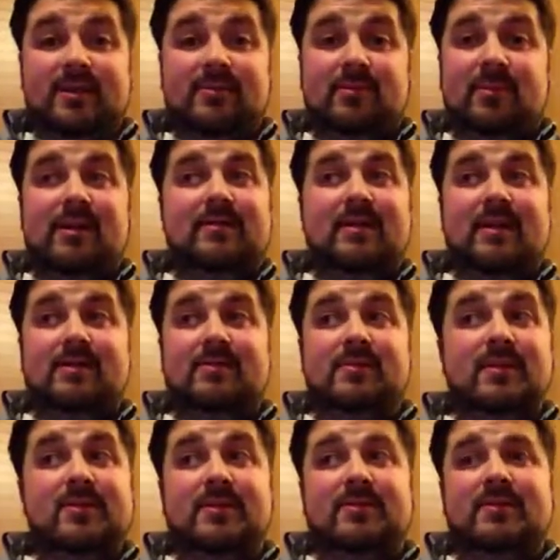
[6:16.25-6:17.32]
They both have S,
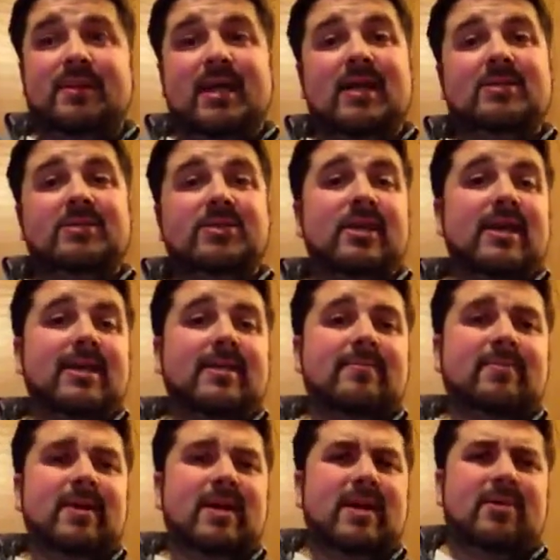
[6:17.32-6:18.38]
but they're different. SJ,
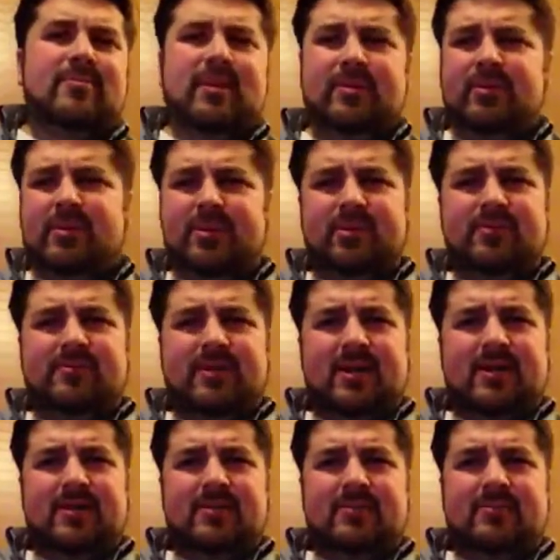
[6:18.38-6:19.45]
people who you
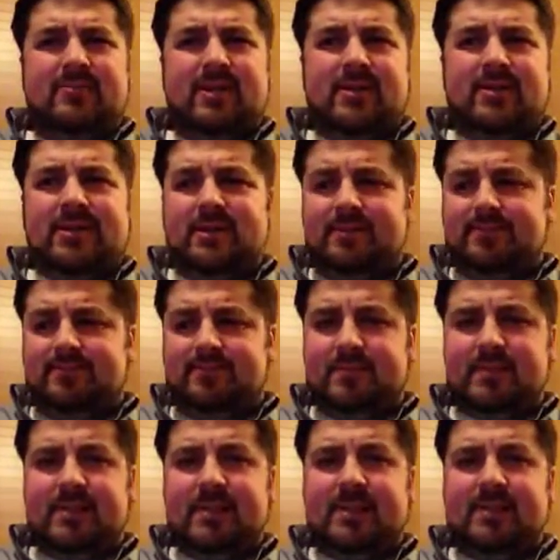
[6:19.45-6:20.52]
find that are very
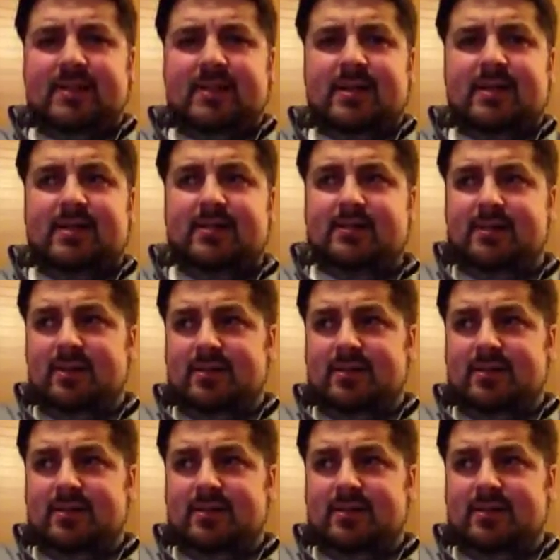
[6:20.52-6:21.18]
clean-cut,